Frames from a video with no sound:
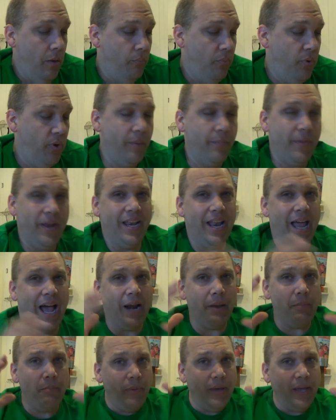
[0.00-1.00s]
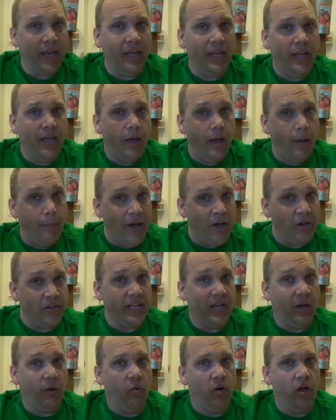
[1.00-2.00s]
Put them in not a big amount
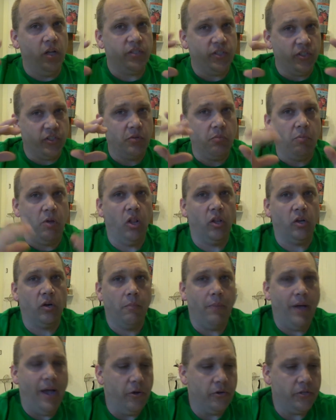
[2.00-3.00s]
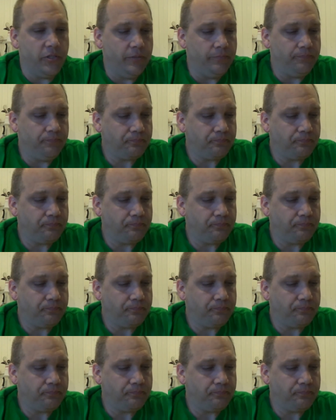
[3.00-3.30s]
at once, a smaller amount.